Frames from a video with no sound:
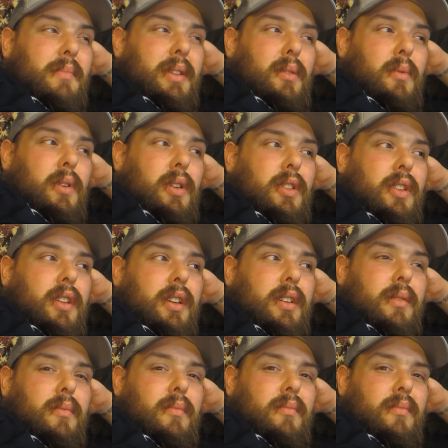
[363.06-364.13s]
be the one that
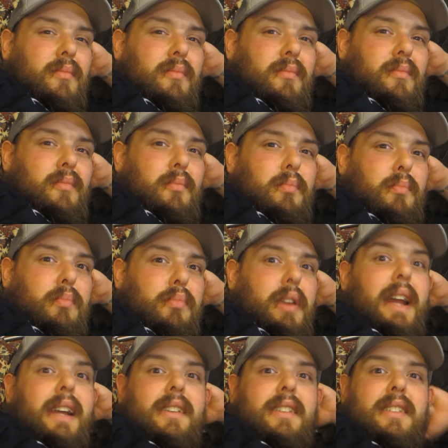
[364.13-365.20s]

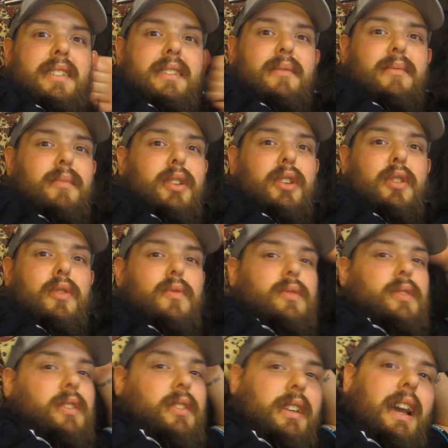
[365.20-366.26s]
breaks the
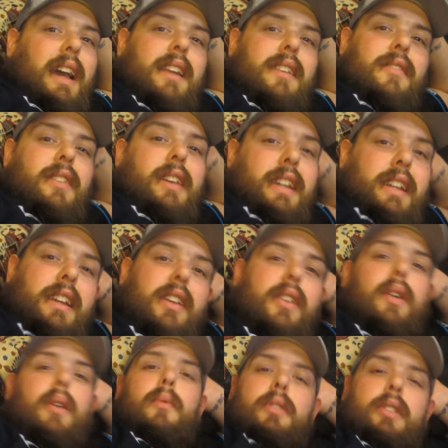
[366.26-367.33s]
news kind of thing, you
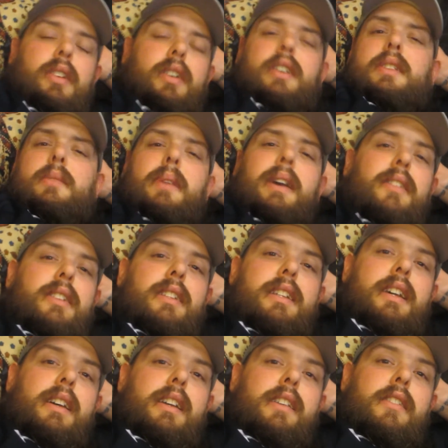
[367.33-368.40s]
know. I want her to be able to
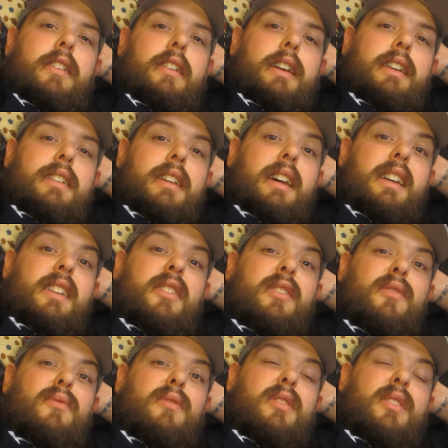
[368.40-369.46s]
tell you her exciting
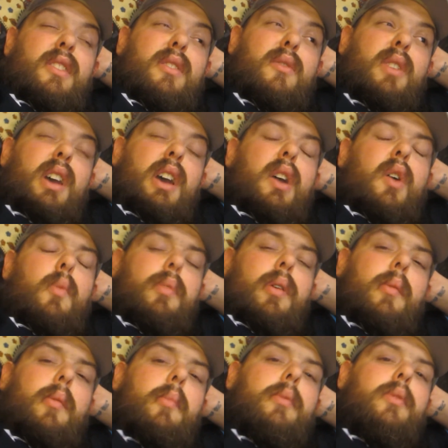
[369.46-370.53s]
news, so
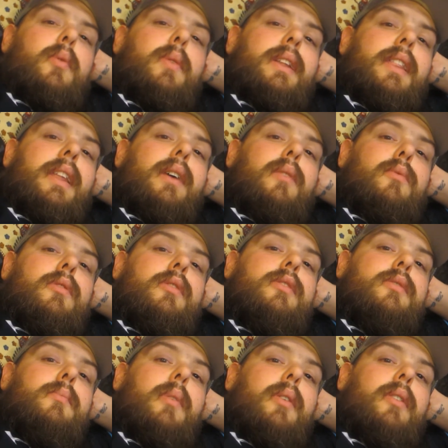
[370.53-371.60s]
probably be doing that one
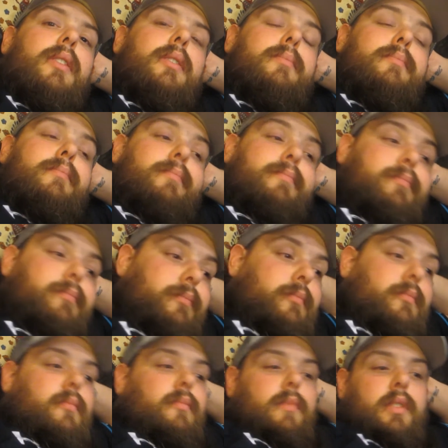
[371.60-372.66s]
tomorrow.
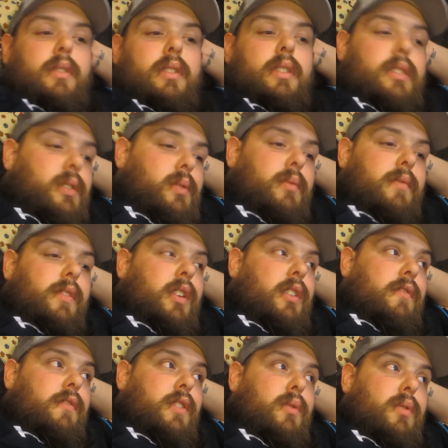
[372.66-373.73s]
So we've got a
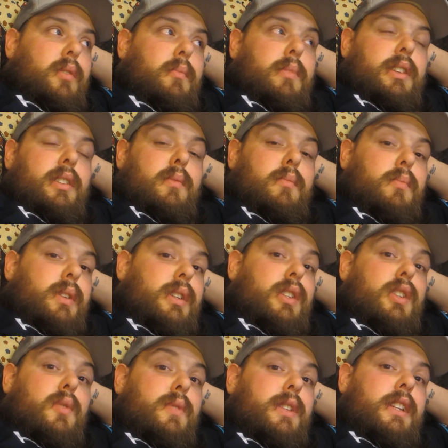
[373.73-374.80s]
few other bits and
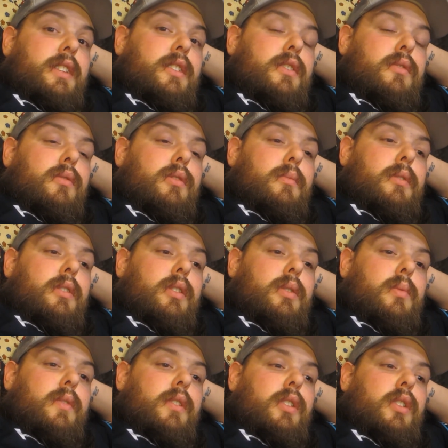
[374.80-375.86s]
pieces we need to do tomorrow,
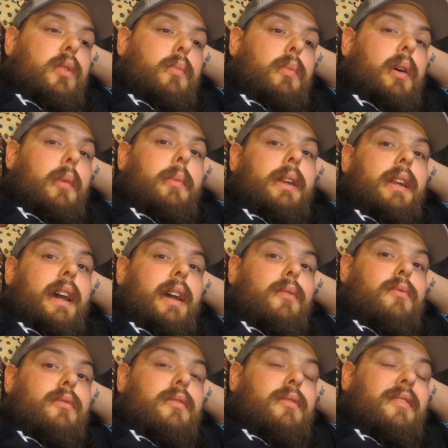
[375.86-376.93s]
because we've got no popping
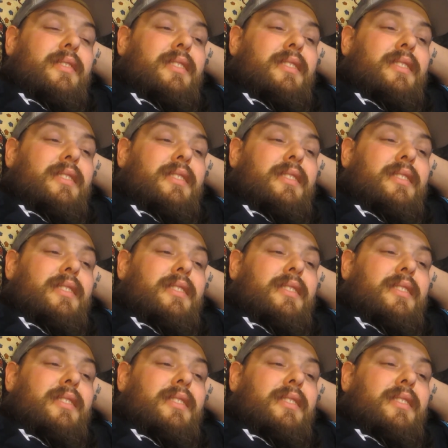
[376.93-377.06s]
house.